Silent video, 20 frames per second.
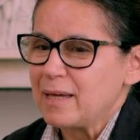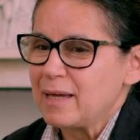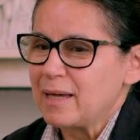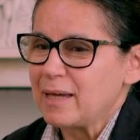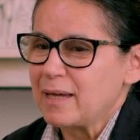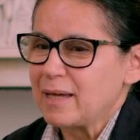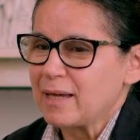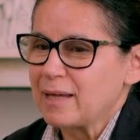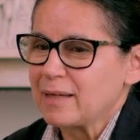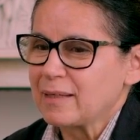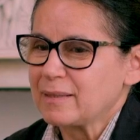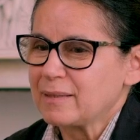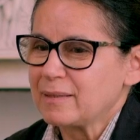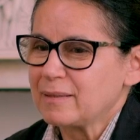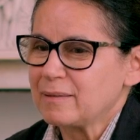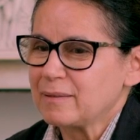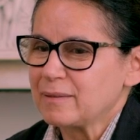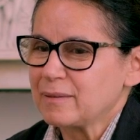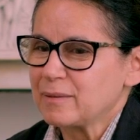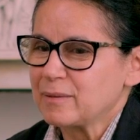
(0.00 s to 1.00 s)
And
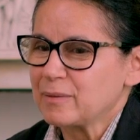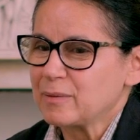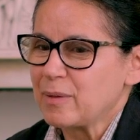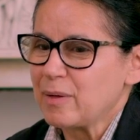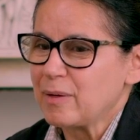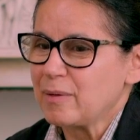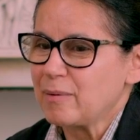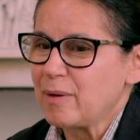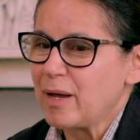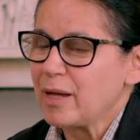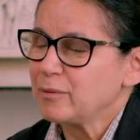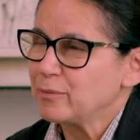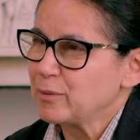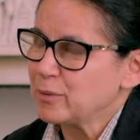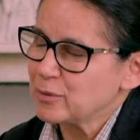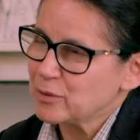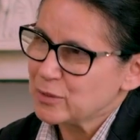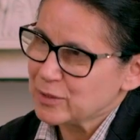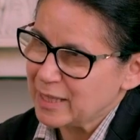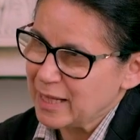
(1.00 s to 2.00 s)
I
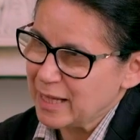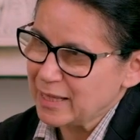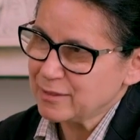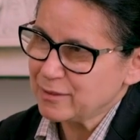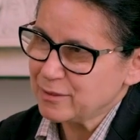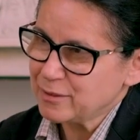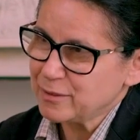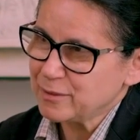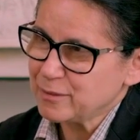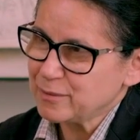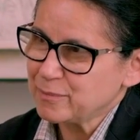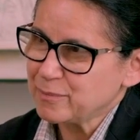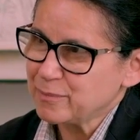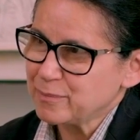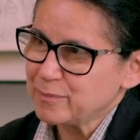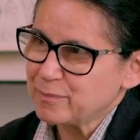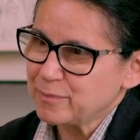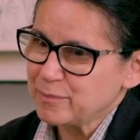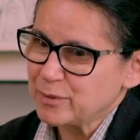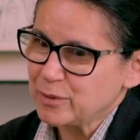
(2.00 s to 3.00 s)
wrote a letter
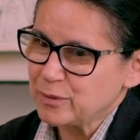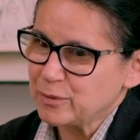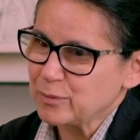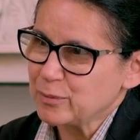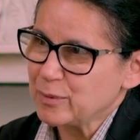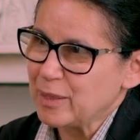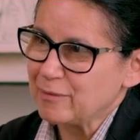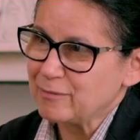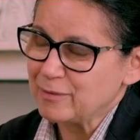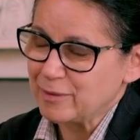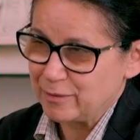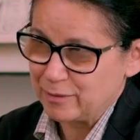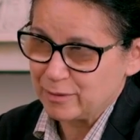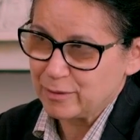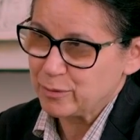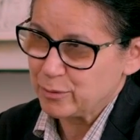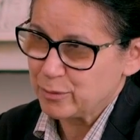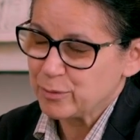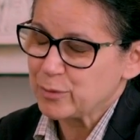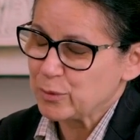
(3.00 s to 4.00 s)
to every
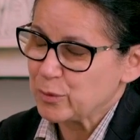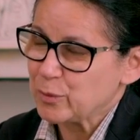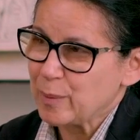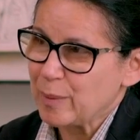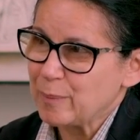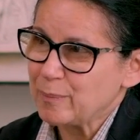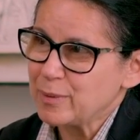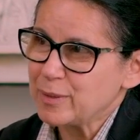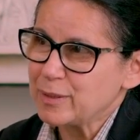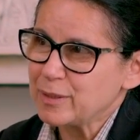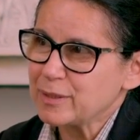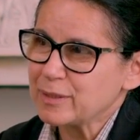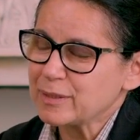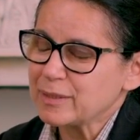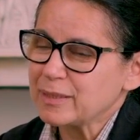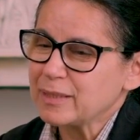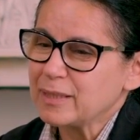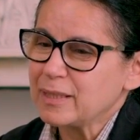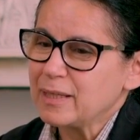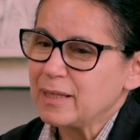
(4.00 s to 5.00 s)
crew member,
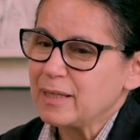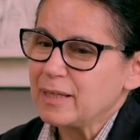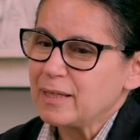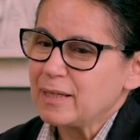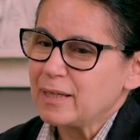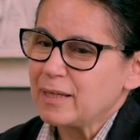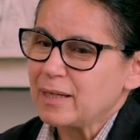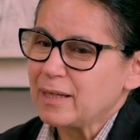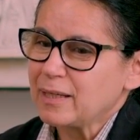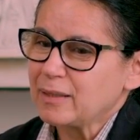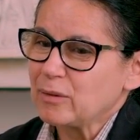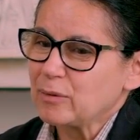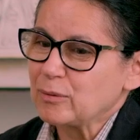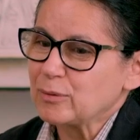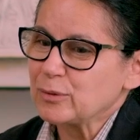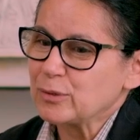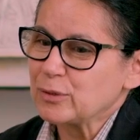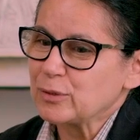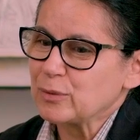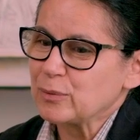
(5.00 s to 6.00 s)
and
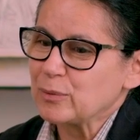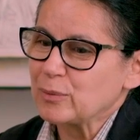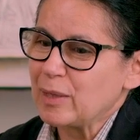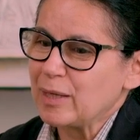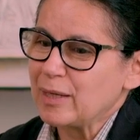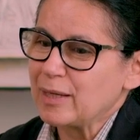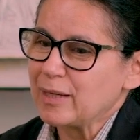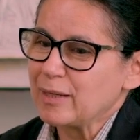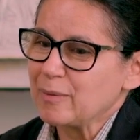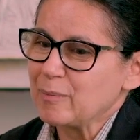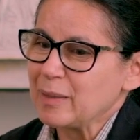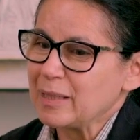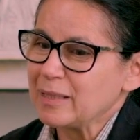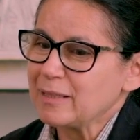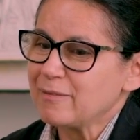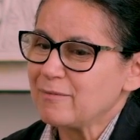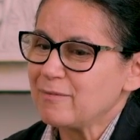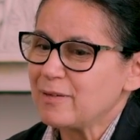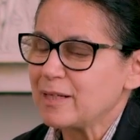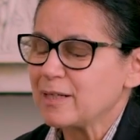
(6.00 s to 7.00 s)
also I made
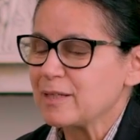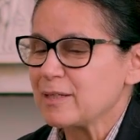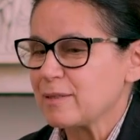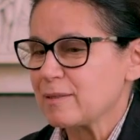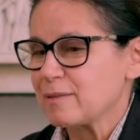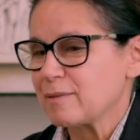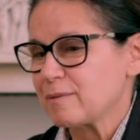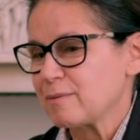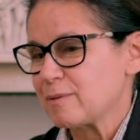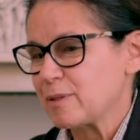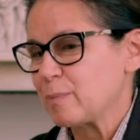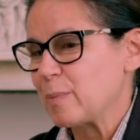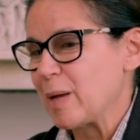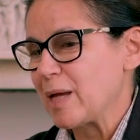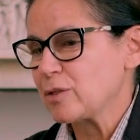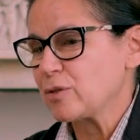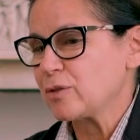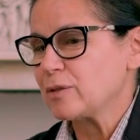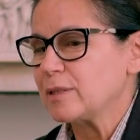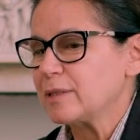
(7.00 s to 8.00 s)
a very
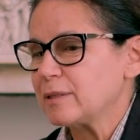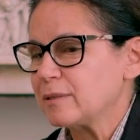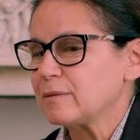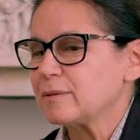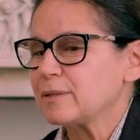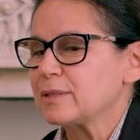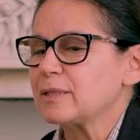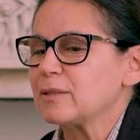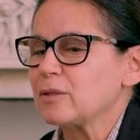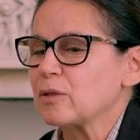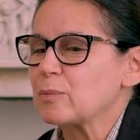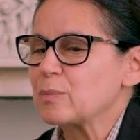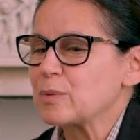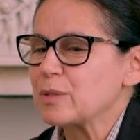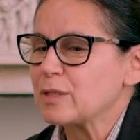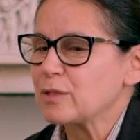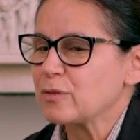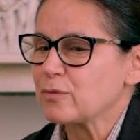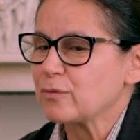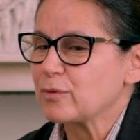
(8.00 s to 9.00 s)
special little
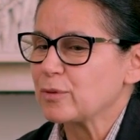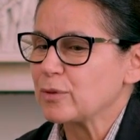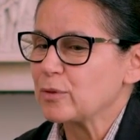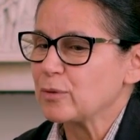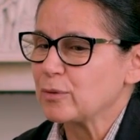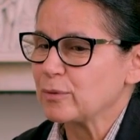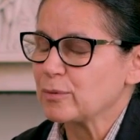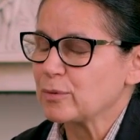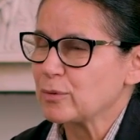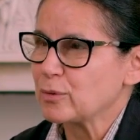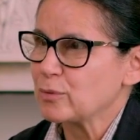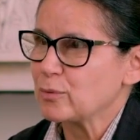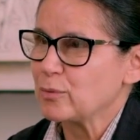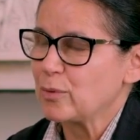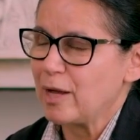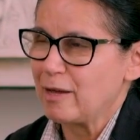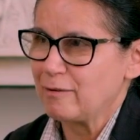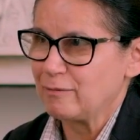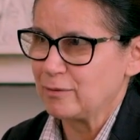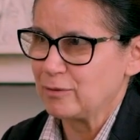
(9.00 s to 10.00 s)
synopsis for those who
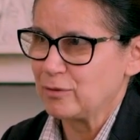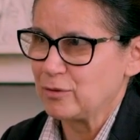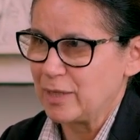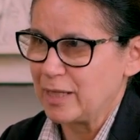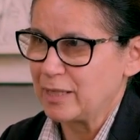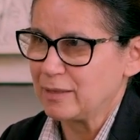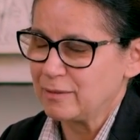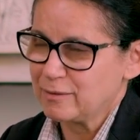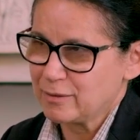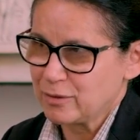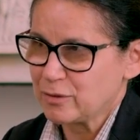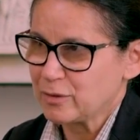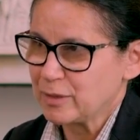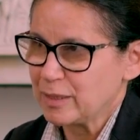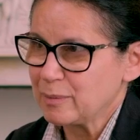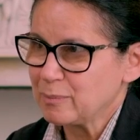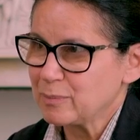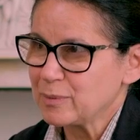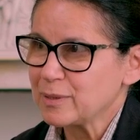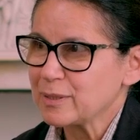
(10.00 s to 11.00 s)
haven't read the
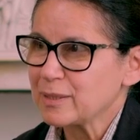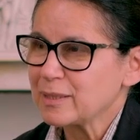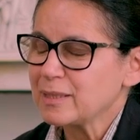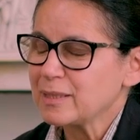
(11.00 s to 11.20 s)
script.